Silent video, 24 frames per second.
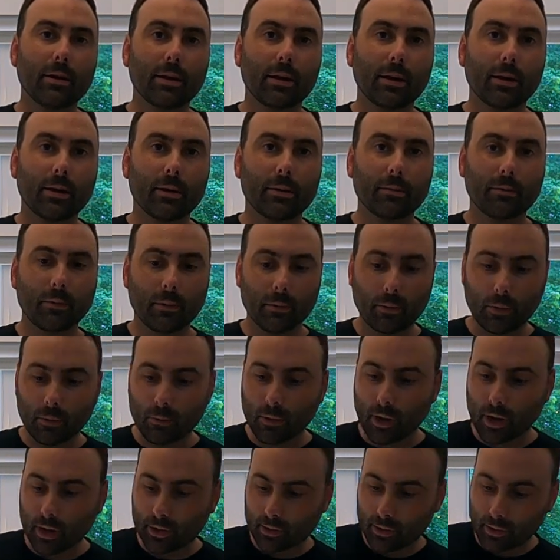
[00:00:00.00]
we'll
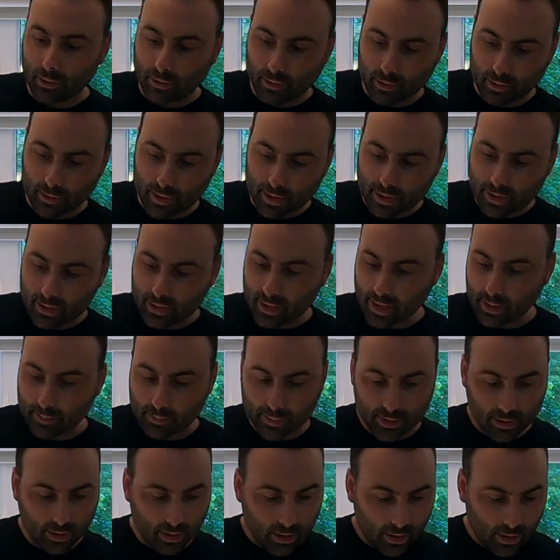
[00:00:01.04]
walk you through these
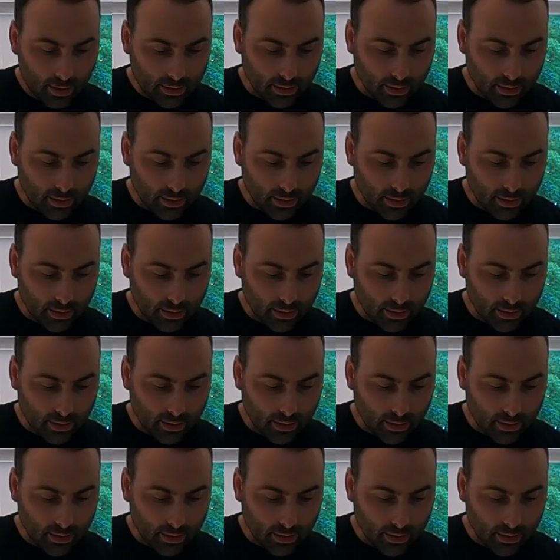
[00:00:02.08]
steps.